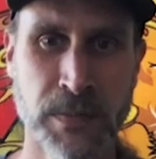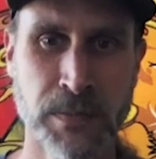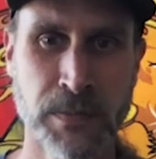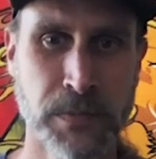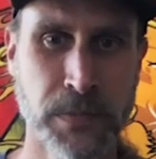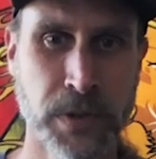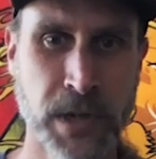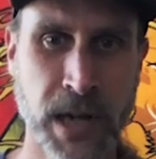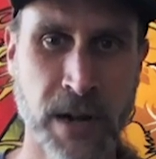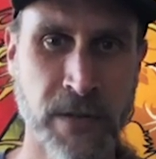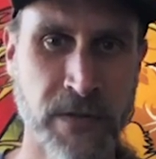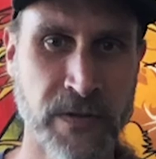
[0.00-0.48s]

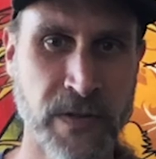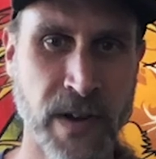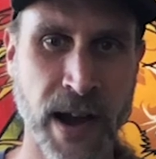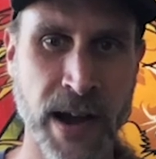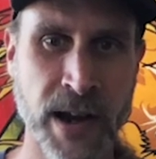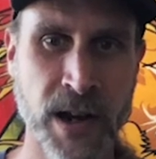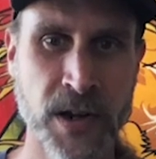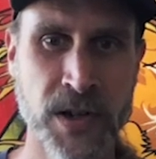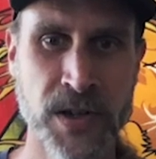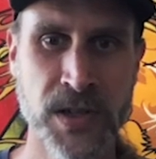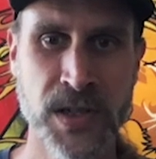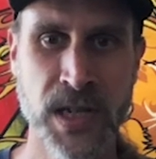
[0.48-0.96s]
put out
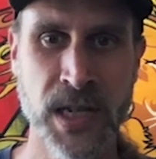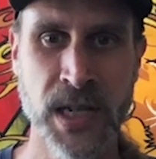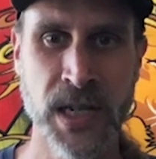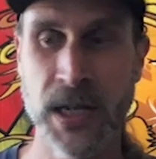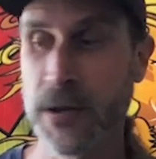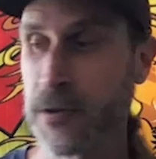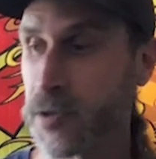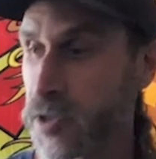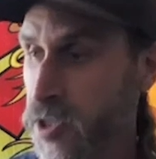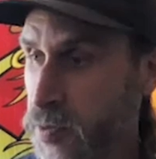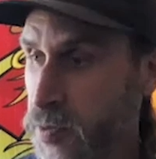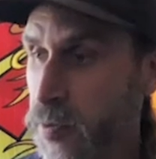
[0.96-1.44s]
fires,
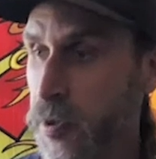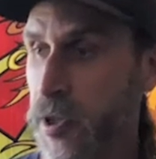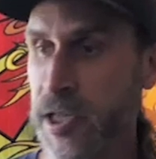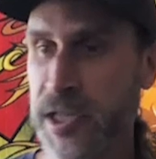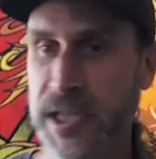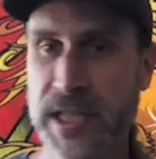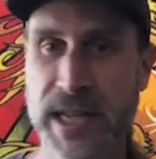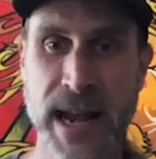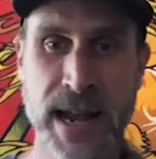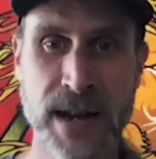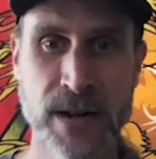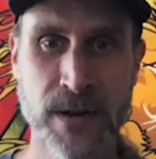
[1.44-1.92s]
which is pretty
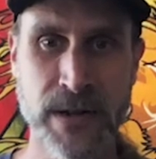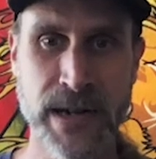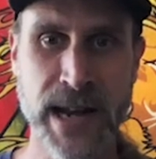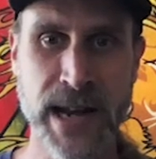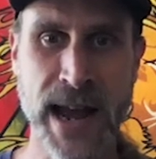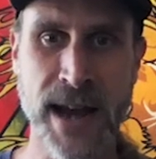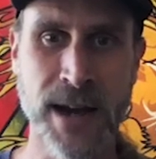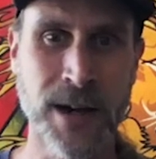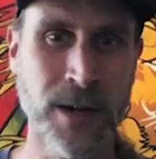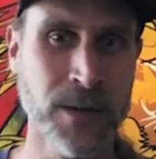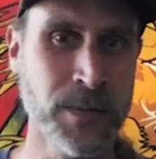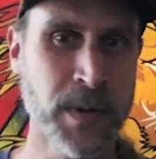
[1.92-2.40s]
standard
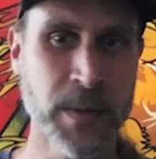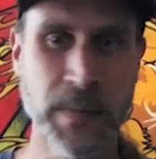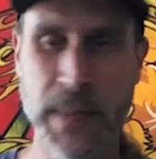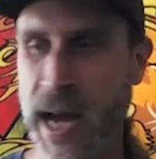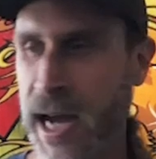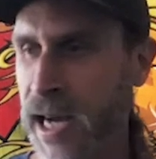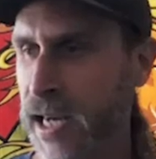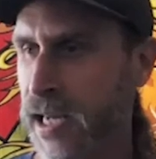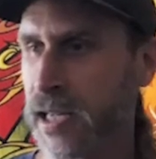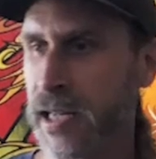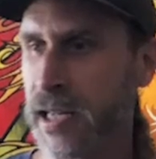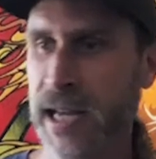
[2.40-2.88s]
now, but
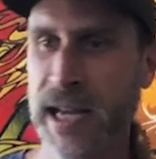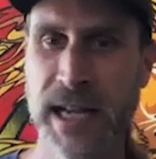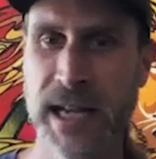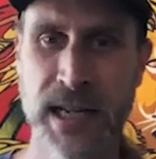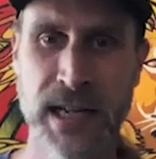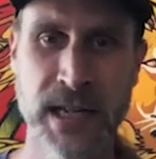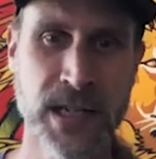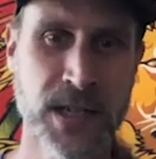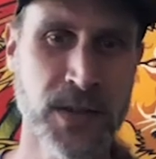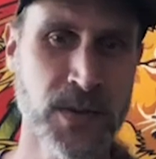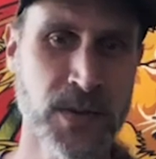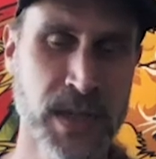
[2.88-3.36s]
back in the
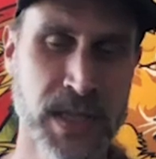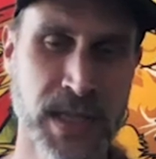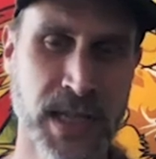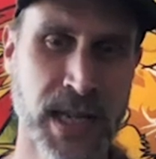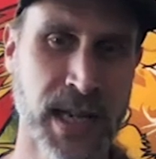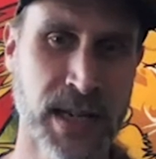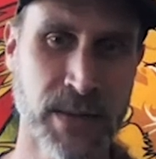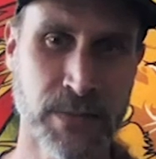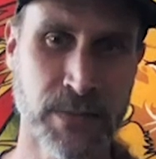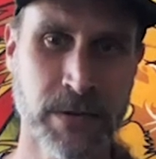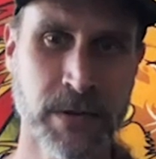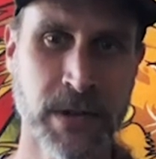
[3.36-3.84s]
80s was
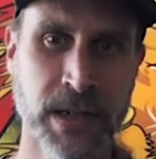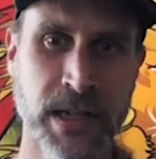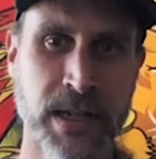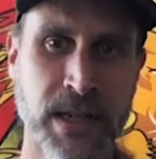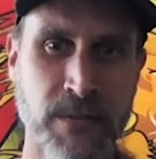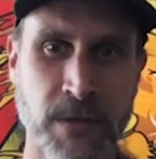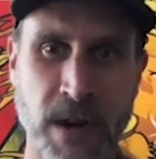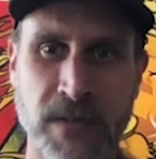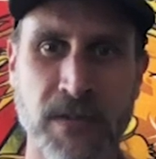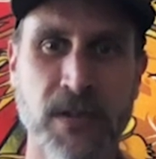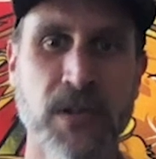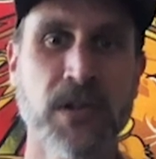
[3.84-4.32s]
like pretty
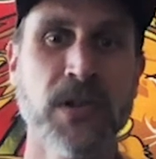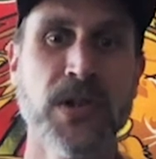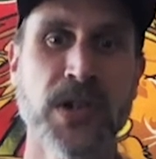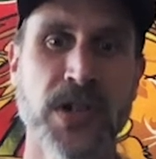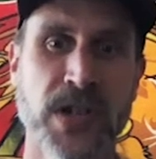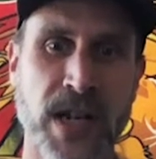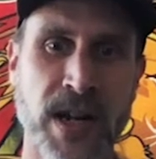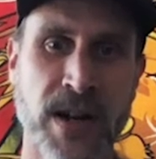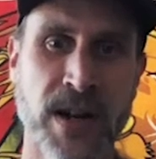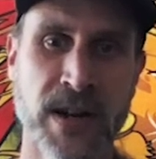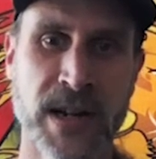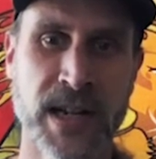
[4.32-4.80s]

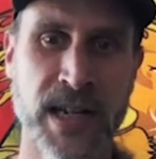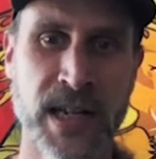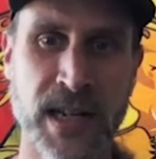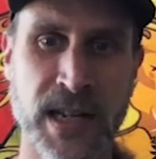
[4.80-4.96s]
revolutionary